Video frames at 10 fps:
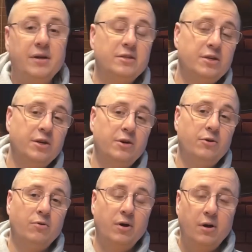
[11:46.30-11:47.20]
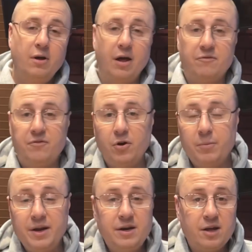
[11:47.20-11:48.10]
to
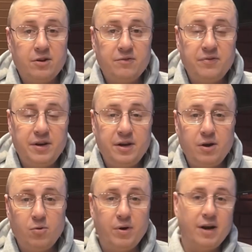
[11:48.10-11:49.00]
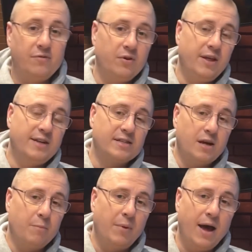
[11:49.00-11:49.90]
film another video whenever these
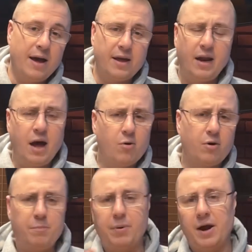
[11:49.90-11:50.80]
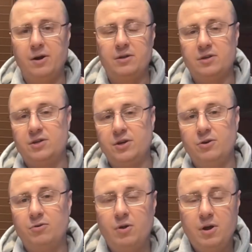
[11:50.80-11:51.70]
come back, and I'll compare the
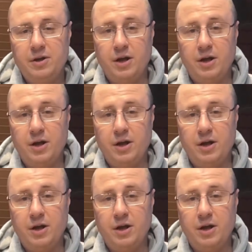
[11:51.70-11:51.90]
two, you know,